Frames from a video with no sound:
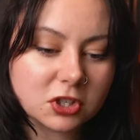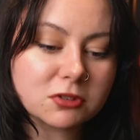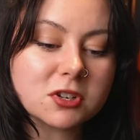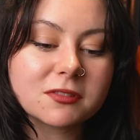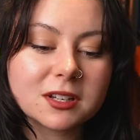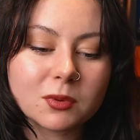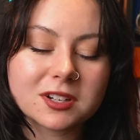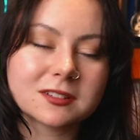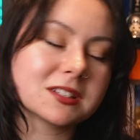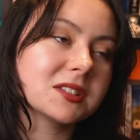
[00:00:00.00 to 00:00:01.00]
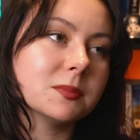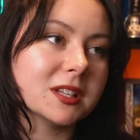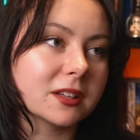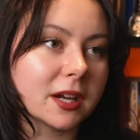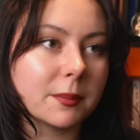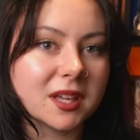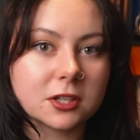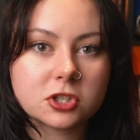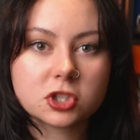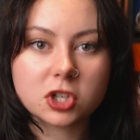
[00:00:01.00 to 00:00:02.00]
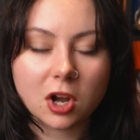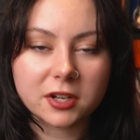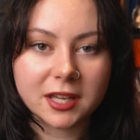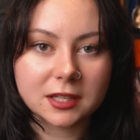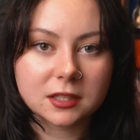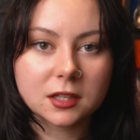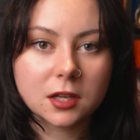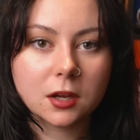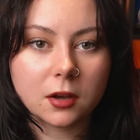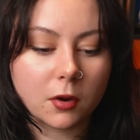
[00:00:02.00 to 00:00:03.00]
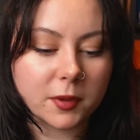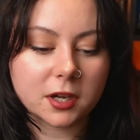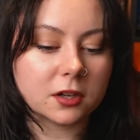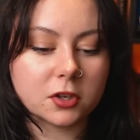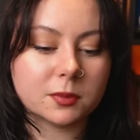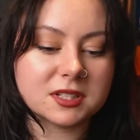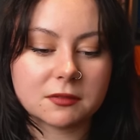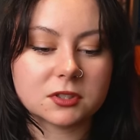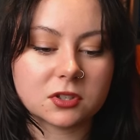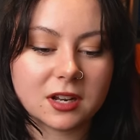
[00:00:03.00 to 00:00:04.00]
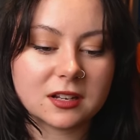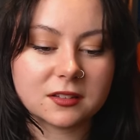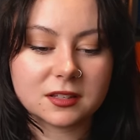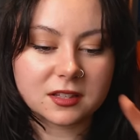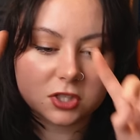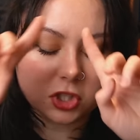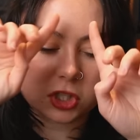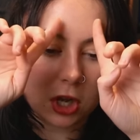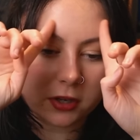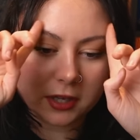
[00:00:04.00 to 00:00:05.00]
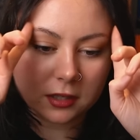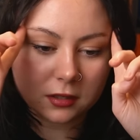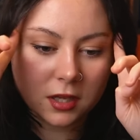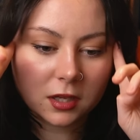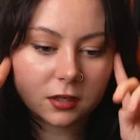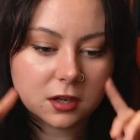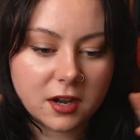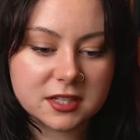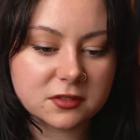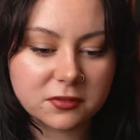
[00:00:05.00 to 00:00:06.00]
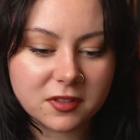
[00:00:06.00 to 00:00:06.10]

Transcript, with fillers: JoJo really wanted this to be like a big shocking, oh my god, nobody's ever done anything this shocking kind of